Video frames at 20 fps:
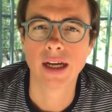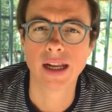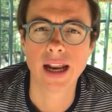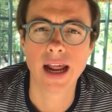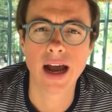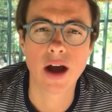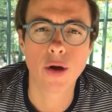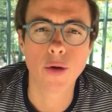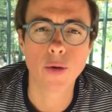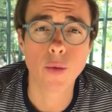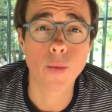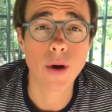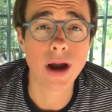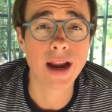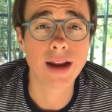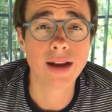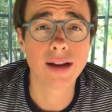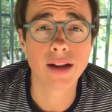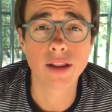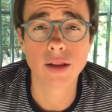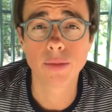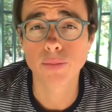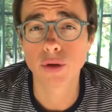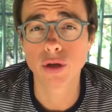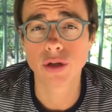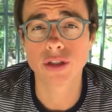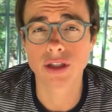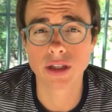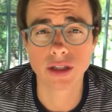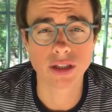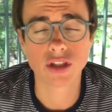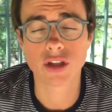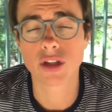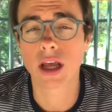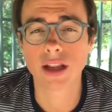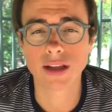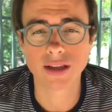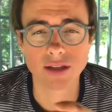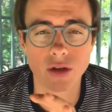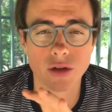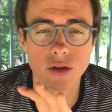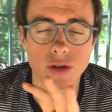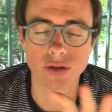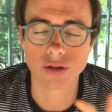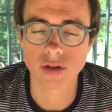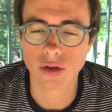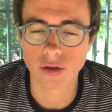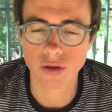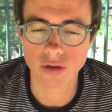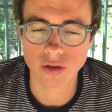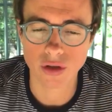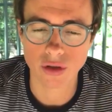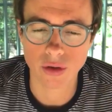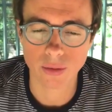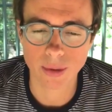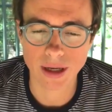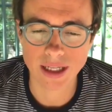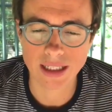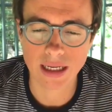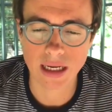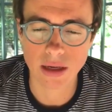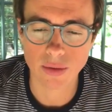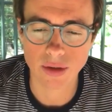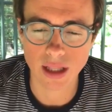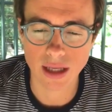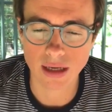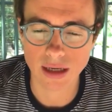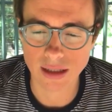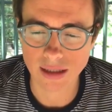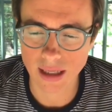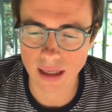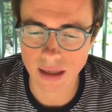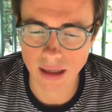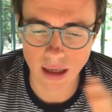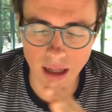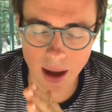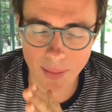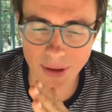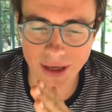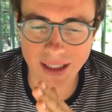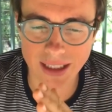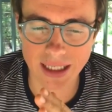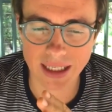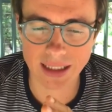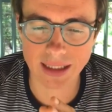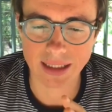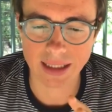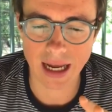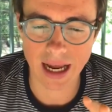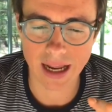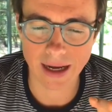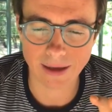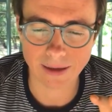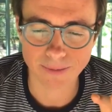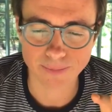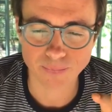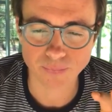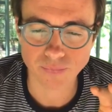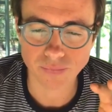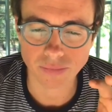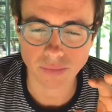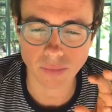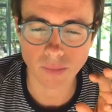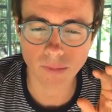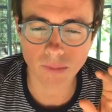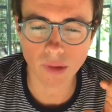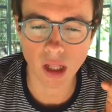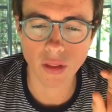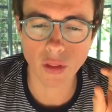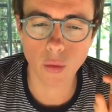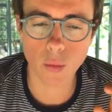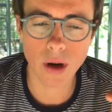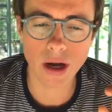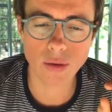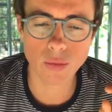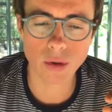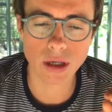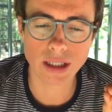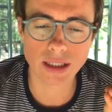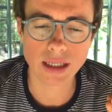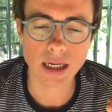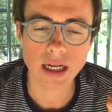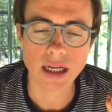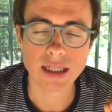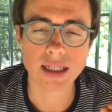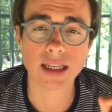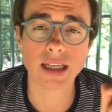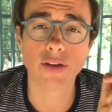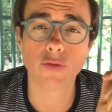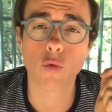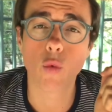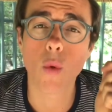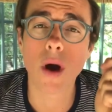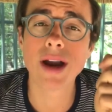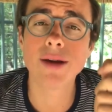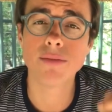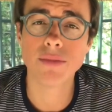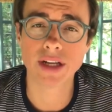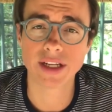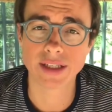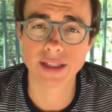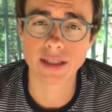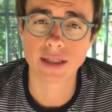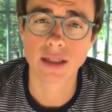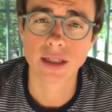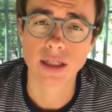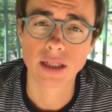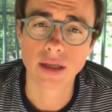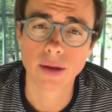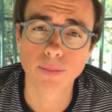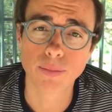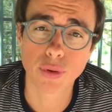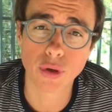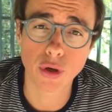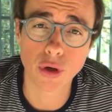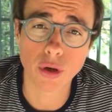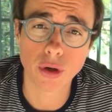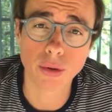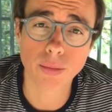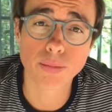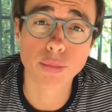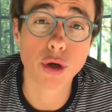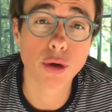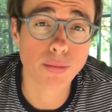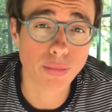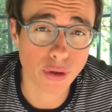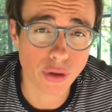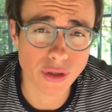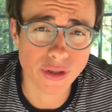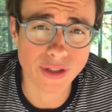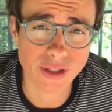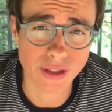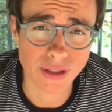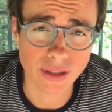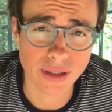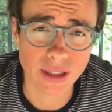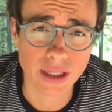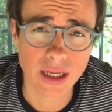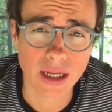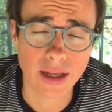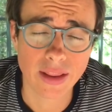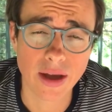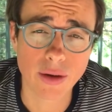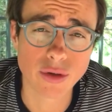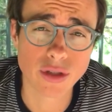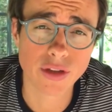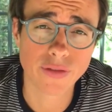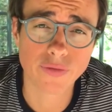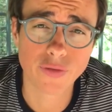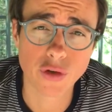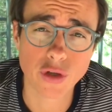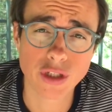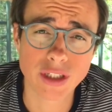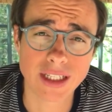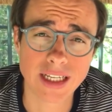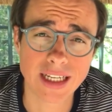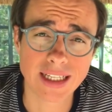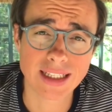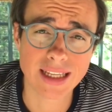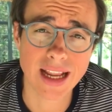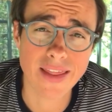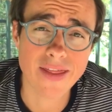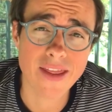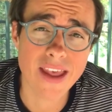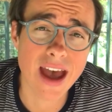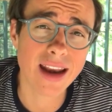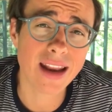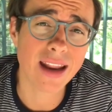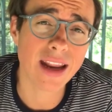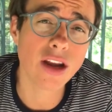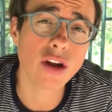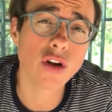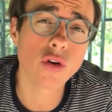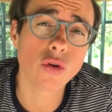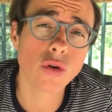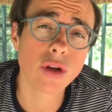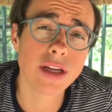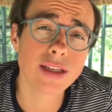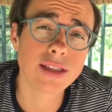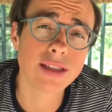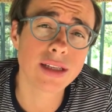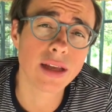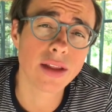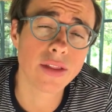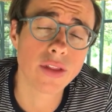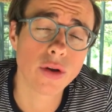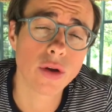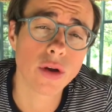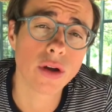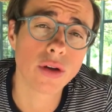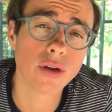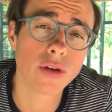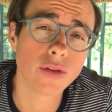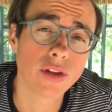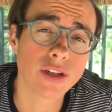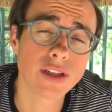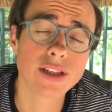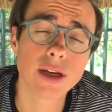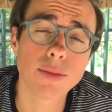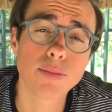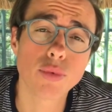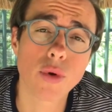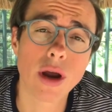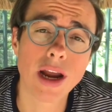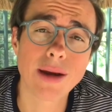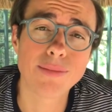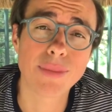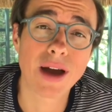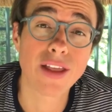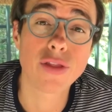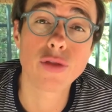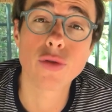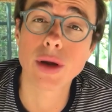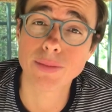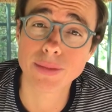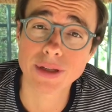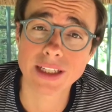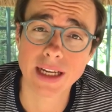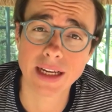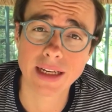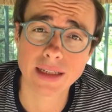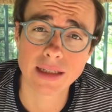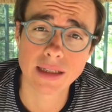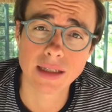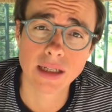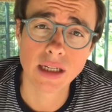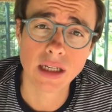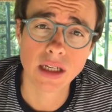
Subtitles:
Now, when the person, so basically what they did is they did a couple of tests, and the one was to give 1 mint per person. That was the first test, and that increased the tip rate by 3%.